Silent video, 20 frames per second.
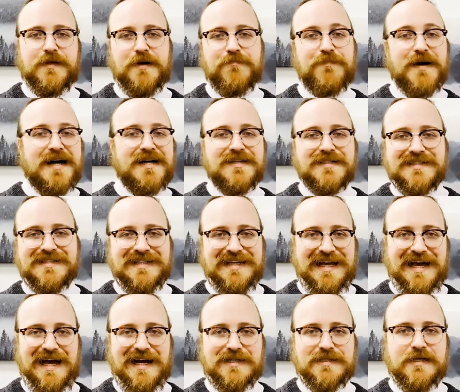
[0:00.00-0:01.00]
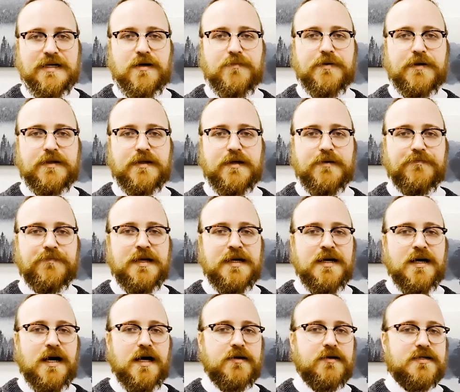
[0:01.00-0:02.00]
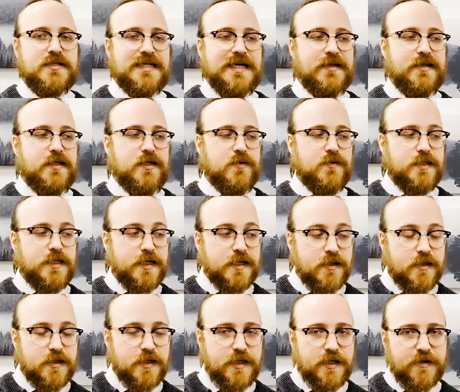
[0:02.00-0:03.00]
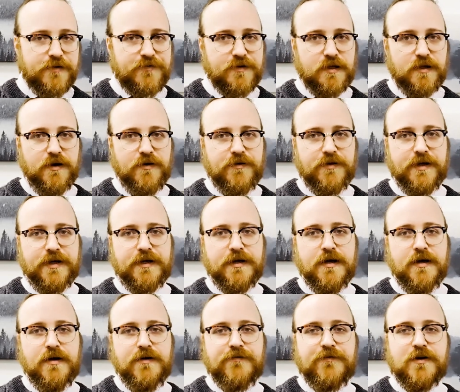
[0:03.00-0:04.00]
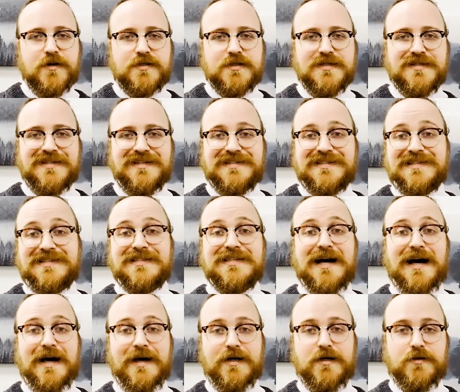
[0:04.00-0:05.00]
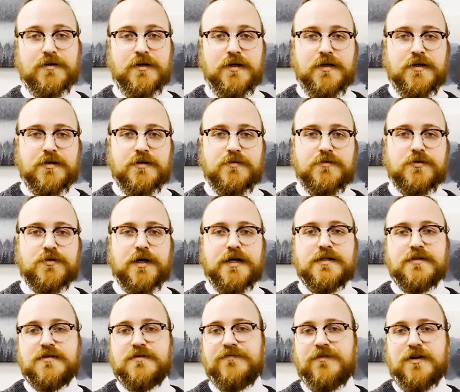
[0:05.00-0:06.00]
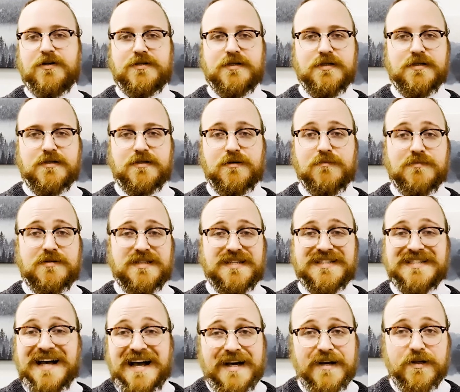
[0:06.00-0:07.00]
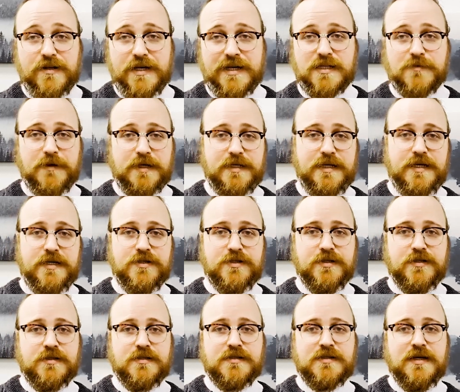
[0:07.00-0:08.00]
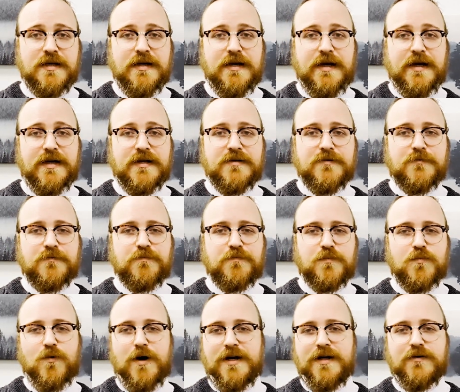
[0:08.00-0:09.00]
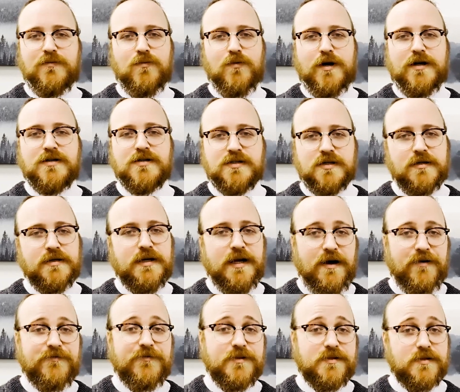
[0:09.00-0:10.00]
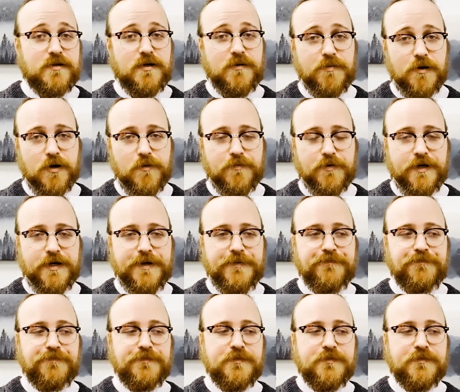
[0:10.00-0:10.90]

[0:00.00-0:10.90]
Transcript: a balancing act, helping them understand the utility of clothing versus its style, trends versus societal expectations, and when and where certain outfits are appropriate.